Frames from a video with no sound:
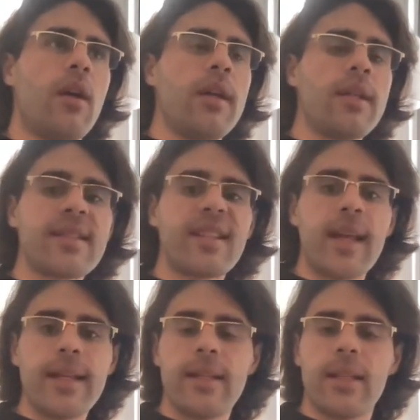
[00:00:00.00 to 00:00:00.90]
In a
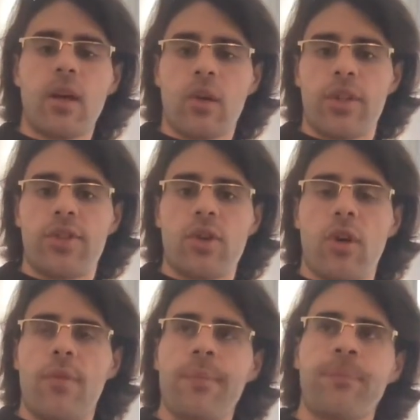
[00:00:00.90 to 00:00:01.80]
slightly longer
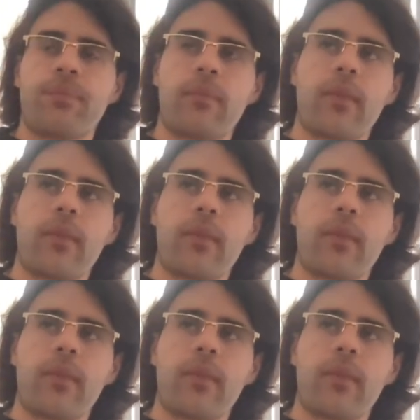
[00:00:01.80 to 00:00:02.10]
term,